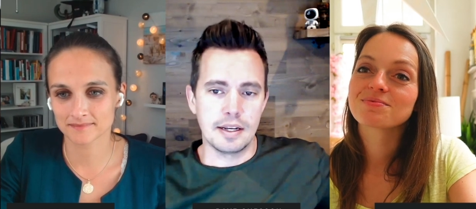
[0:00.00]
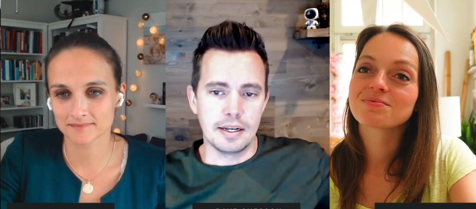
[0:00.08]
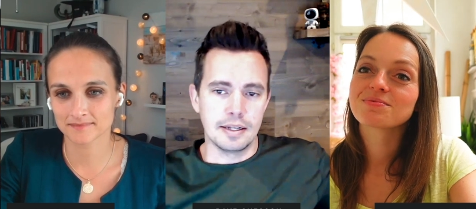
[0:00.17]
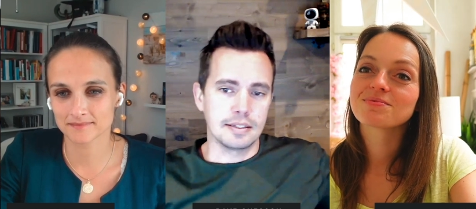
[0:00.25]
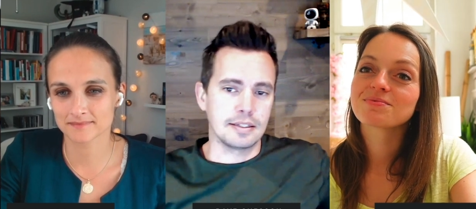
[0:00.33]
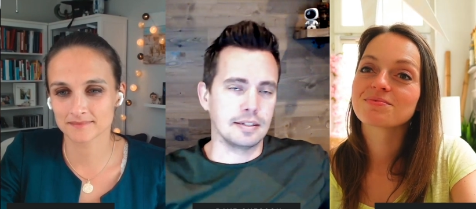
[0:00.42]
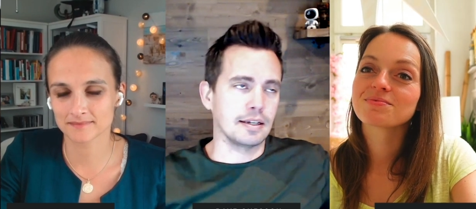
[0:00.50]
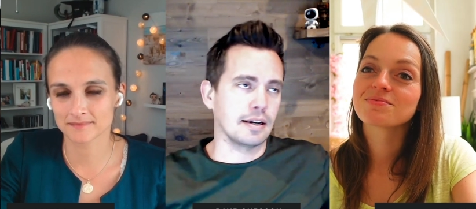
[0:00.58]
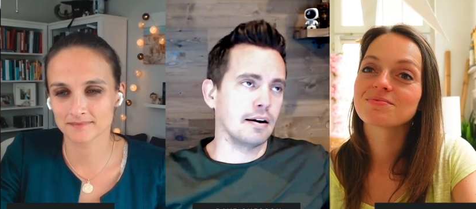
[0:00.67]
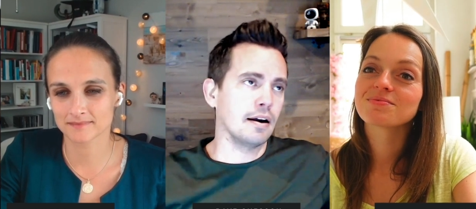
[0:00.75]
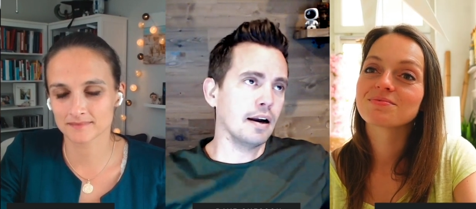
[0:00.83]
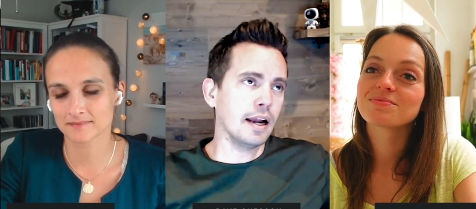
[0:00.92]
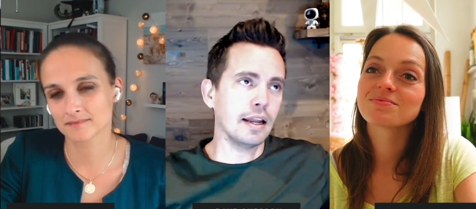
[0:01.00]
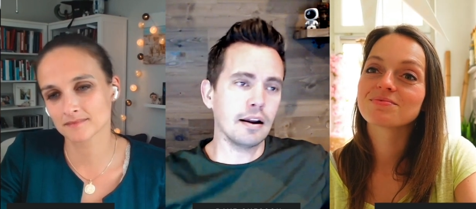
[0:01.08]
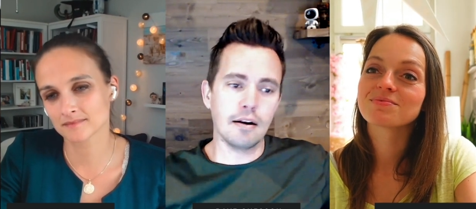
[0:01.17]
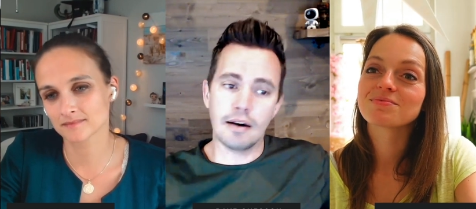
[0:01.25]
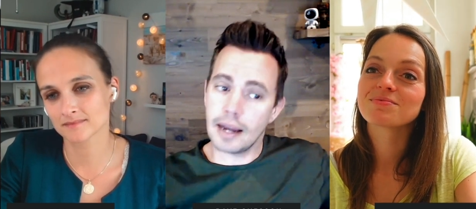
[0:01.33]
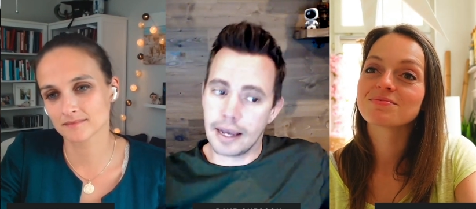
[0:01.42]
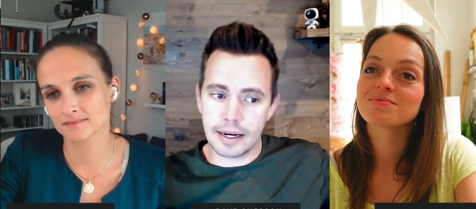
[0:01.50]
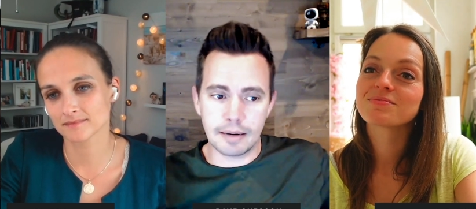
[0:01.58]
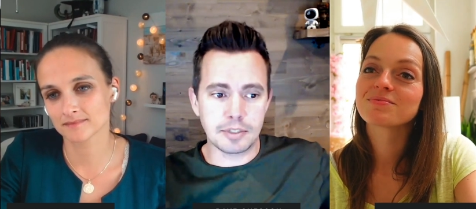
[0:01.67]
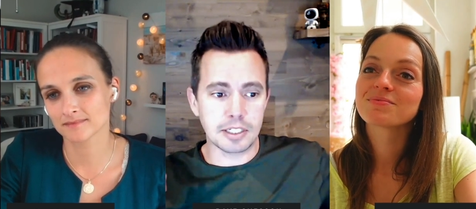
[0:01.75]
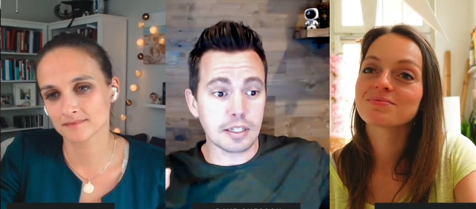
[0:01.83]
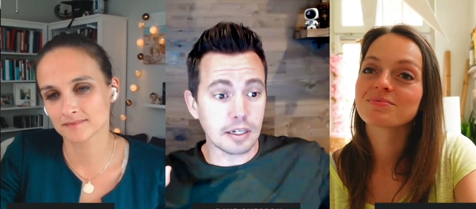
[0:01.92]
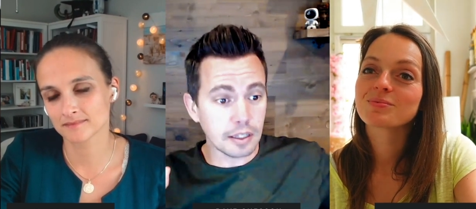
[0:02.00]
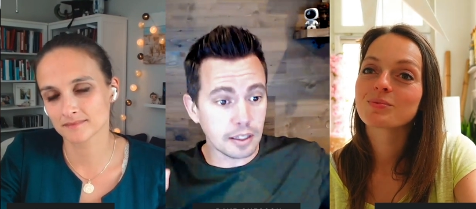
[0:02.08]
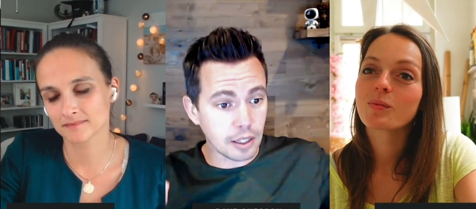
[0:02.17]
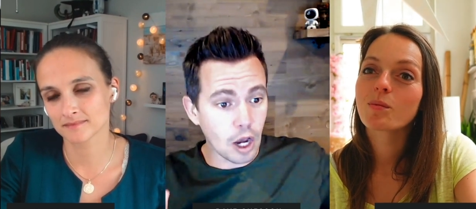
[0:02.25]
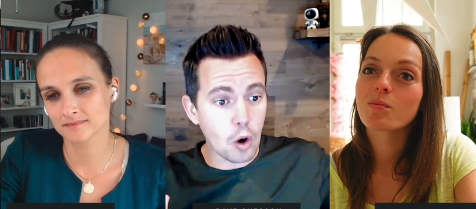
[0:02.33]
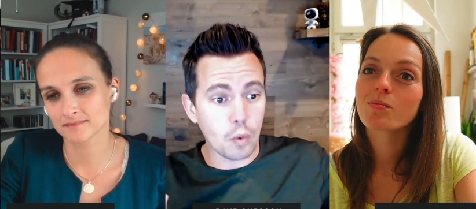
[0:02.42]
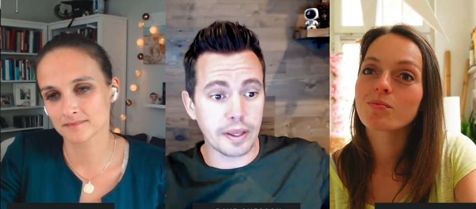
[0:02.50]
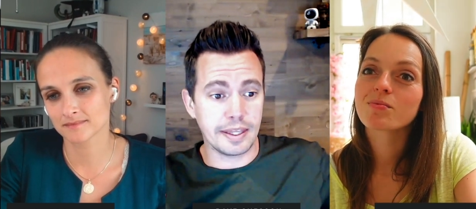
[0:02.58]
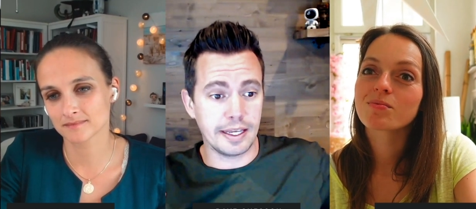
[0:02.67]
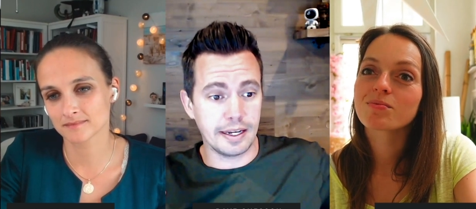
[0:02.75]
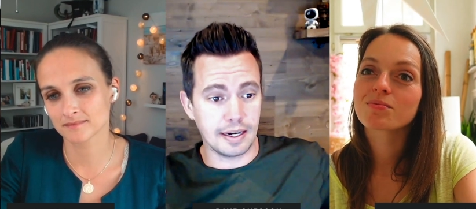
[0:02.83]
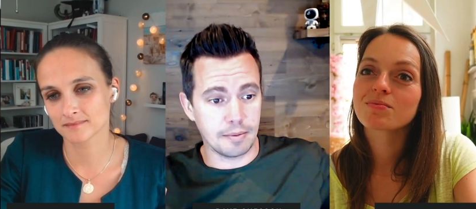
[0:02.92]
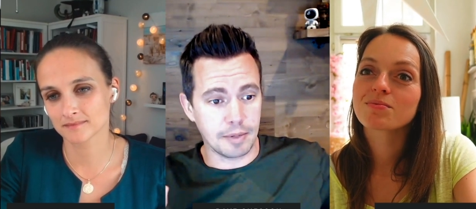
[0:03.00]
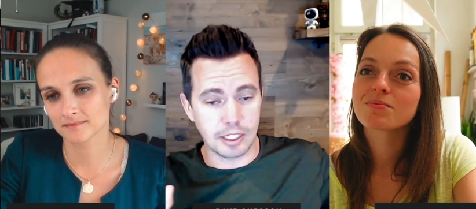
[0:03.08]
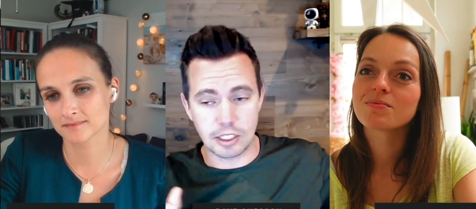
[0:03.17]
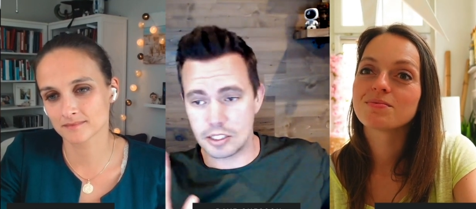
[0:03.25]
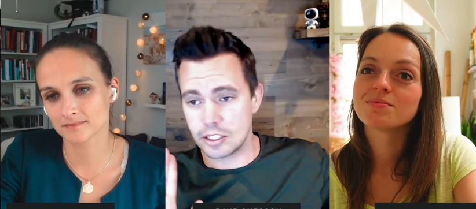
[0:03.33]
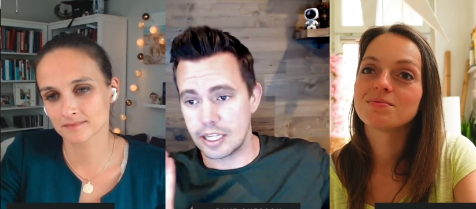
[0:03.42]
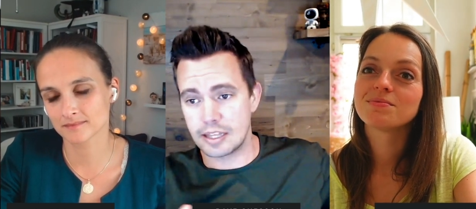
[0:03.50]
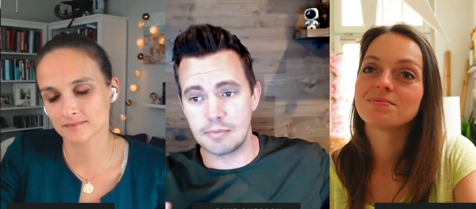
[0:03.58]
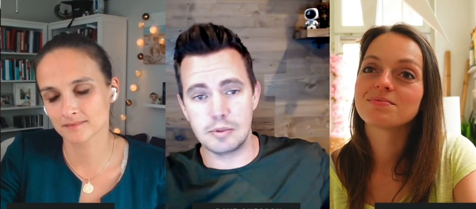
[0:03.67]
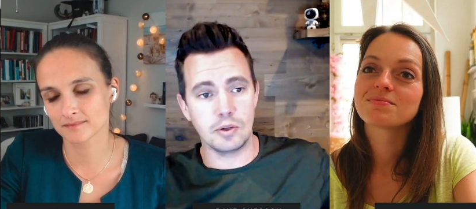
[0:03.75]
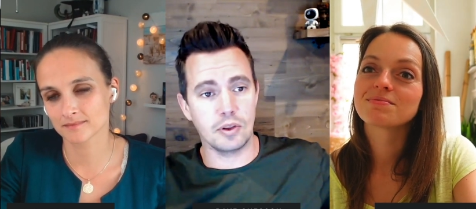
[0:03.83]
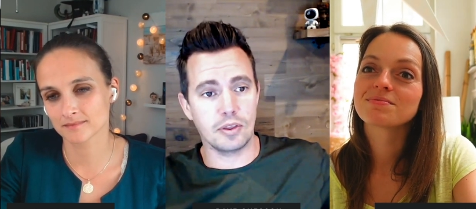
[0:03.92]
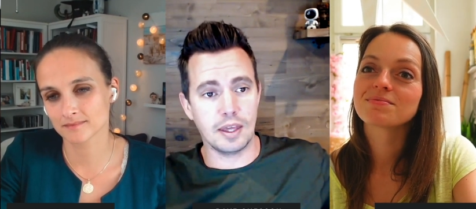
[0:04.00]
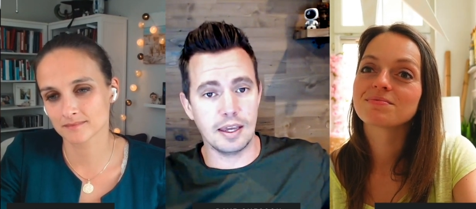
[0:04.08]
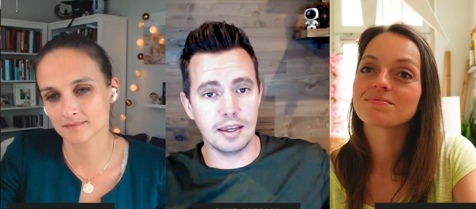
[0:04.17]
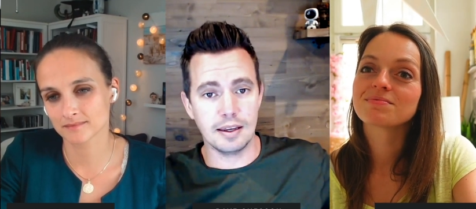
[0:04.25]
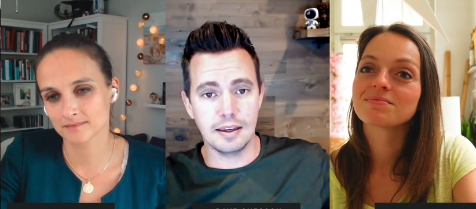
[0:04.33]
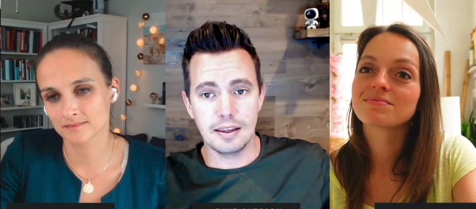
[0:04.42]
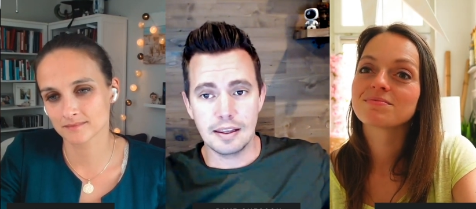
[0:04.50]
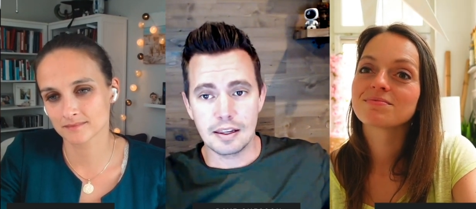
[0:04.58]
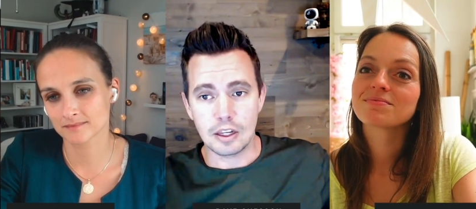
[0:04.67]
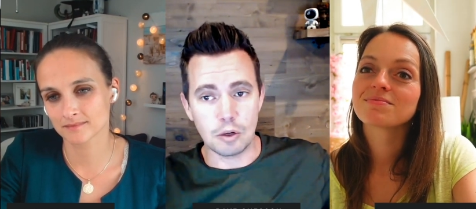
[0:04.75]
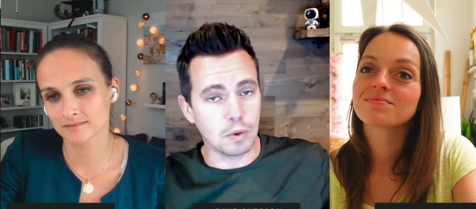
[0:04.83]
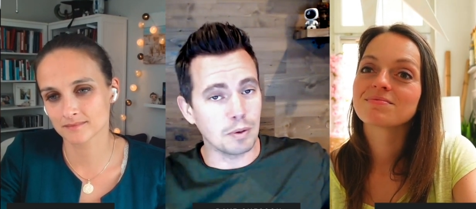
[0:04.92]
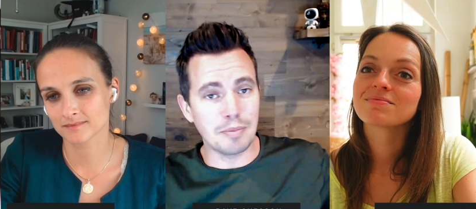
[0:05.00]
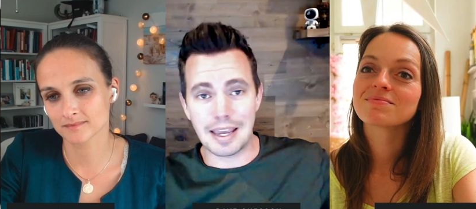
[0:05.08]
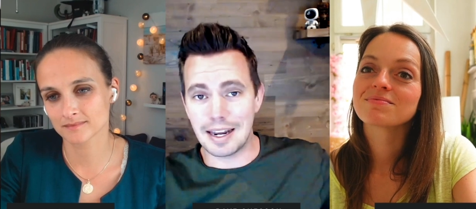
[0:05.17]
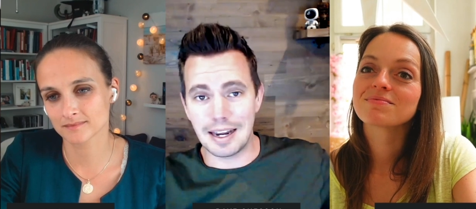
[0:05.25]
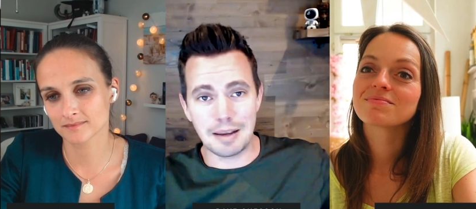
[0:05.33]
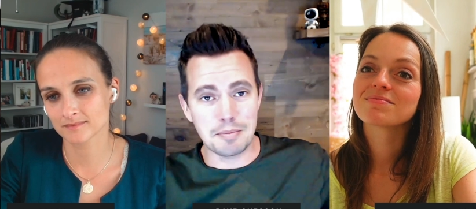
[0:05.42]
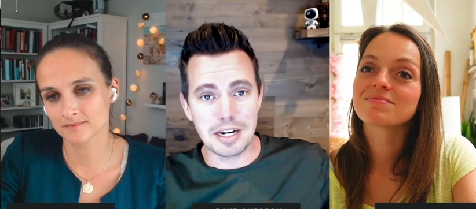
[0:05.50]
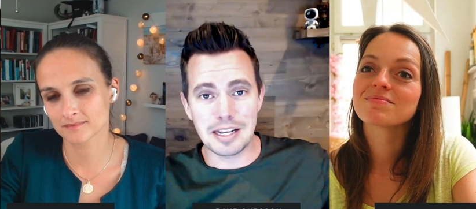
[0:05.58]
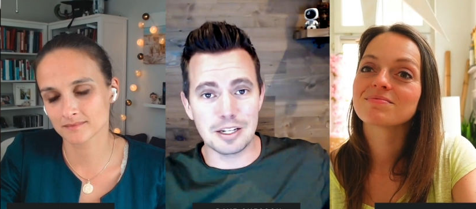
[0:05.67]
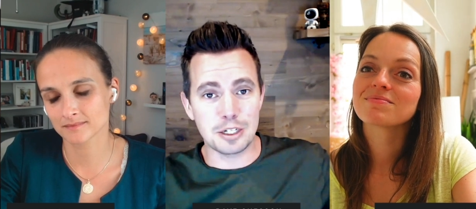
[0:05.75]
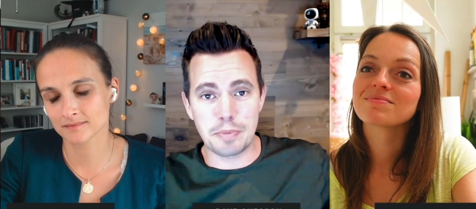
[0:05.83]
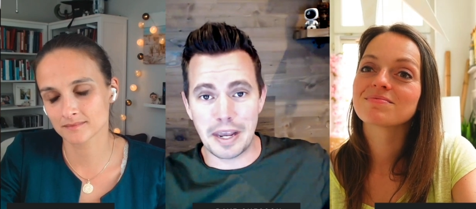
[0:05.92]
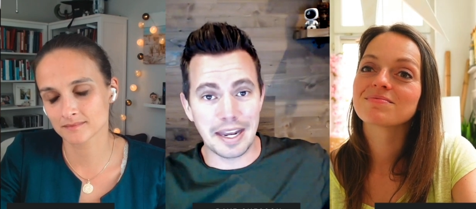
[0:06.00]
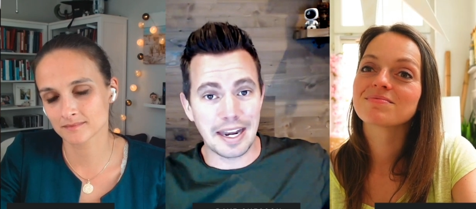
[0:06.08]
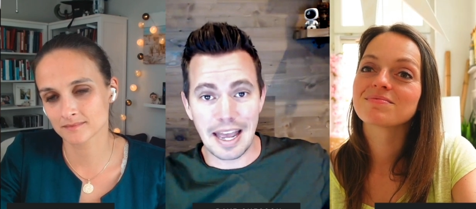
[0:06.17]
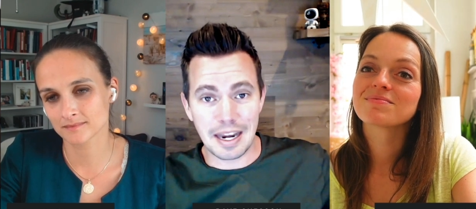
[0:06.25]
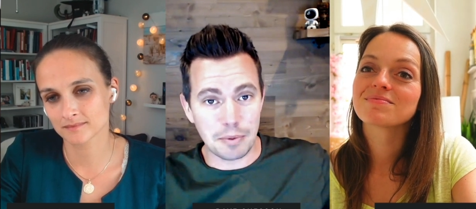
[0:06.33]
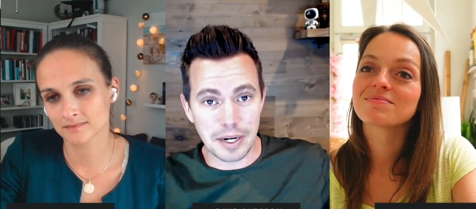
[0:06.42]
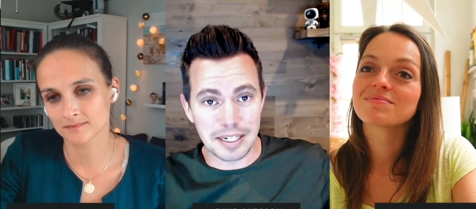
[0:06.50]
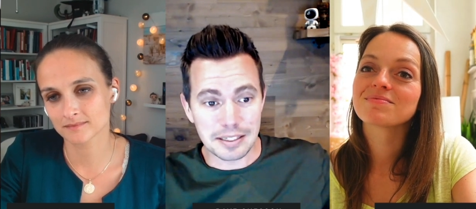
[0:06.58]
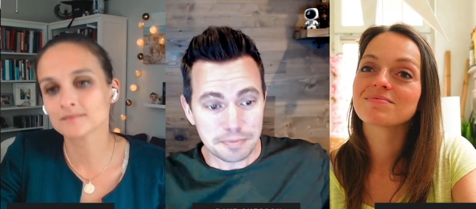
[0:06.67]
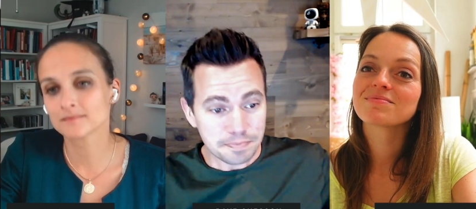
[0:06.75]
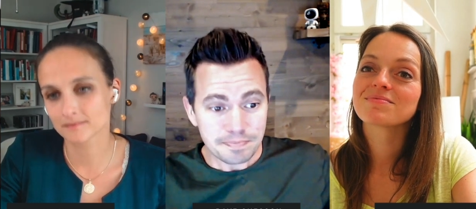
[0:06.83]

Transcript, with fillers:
Speaker 1: So he's like, all right, I'm just going to go with it. I might just let them do their thing. You weren't making any money in Japan anyways,